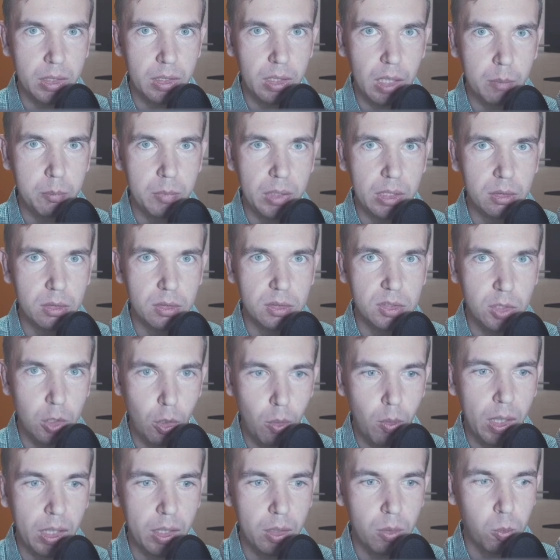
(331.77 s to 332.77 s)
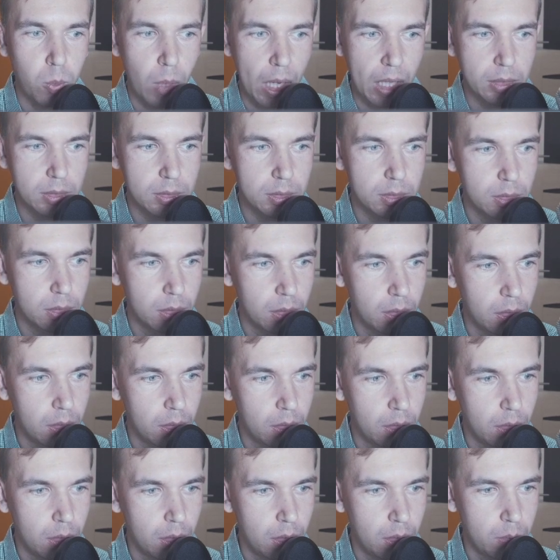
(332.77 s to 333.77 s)
I mean the Slovak ones,
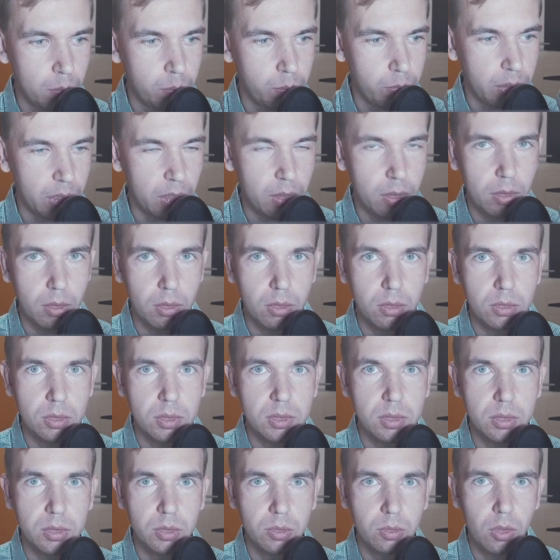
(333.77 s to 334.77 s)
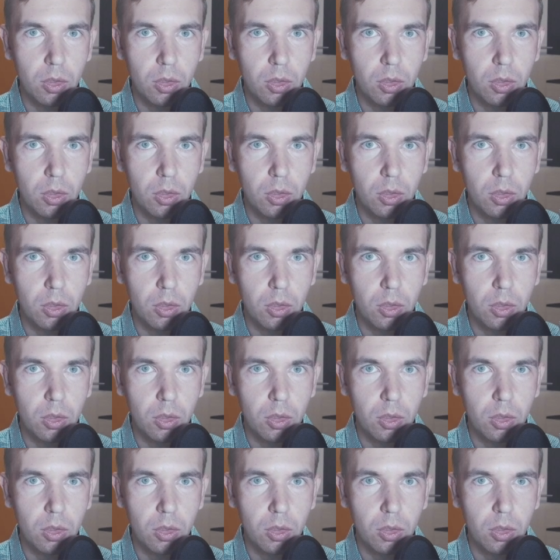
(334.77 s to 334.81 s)
because